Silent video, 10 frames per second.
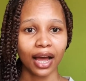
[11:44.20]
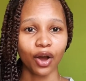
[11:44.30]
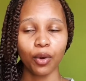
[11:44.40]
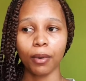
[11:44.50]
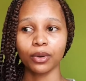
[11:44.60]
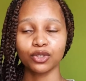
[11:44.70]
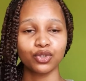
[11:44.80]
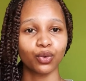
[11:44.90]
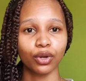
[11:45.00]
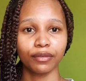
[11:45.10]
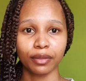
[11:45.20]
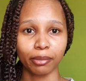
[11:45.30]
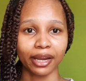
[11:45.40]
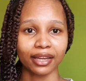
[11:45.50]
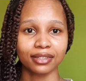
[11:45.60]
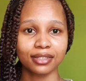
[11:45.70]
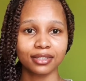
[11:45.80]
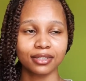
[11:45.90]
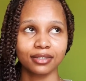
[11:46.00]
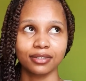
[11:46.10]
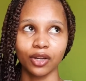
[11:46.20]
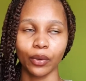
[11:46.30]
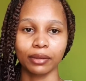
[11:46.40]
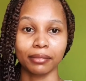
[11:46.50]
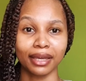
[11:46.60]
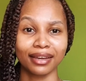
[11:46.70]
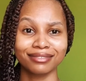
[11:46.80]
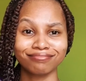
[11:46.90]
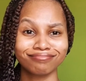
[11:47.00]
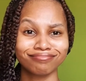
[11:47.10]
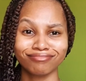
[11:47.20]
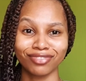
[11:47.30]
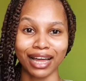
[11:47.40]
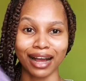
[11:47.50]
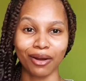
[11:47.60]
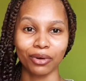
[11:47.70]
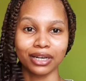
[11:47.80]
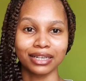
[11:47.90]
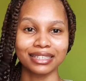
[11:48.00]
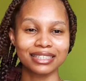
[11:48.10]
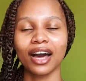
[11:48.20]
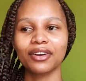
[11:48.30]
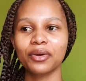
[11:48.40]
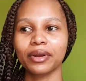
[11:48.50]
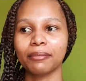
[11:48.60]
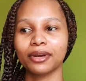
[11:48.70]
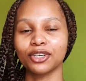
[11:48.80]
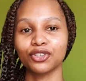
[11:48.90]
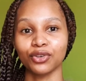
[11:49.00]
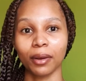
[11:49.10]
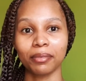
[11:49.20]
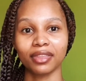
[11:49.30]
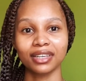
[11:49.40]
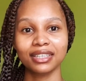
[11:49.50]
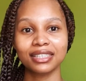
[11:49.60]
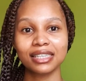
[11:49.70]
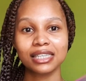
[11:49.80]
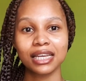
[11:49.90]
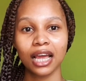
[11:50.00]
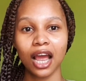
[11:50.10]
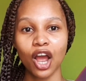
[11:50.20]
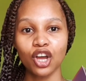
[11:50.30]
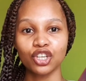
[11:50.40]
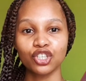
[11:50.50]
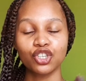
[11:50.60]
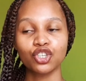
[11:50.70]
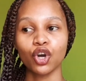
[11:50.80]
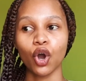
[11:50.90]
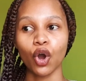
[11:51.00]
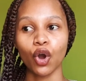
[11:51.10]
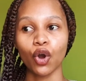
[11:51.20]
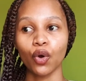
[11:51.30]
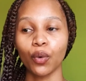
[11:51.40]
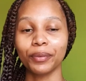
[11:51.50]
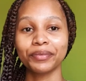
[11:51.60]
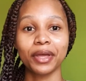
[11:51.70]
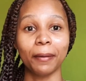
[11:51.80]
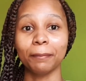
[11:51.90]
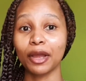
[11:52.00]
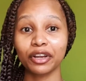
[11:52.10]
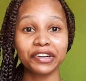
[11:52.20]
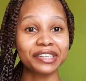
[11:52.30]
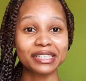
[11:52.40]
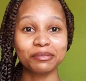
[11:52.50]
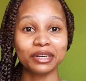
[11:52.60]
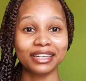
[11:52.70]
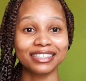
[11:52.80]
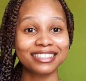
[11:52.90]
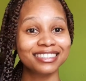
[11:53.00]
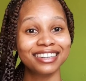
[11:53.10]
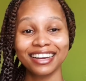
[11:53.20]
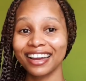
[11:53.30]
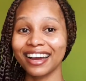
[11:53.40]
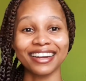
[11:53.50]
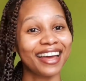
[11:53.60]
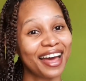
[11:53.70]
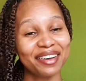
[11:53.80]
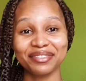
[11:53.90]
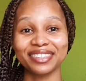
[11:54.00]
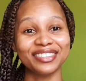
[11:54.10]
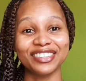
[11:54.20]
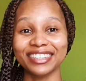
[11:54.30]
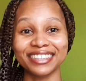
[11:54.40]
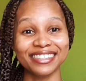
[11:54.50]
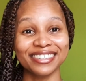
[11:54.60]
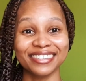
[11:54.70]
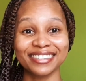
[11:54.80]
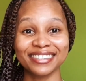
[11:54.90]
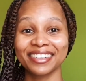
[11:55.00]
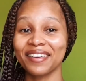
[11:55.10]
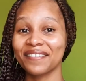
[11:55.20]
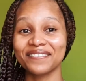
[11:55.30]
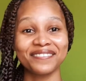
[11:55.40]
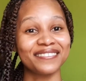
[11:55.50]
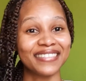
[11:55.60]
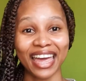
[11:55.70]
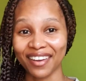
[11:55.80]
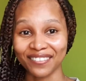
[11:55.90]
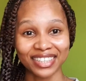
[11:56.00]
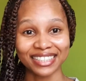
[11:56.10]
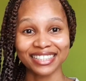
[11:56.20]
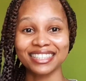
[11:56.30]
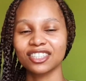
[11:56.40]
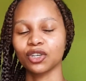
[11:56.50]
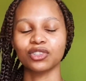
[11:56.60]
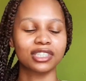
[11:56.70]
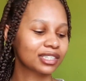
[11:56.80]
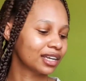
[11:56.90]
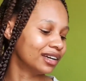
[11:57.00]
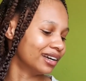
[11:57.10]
I hope I wasn't too all over the place, knowing me, but like I was. I don't know when I'm gonna drop this. So Merry Christmas and Happy New Year's. Hippers, jokes.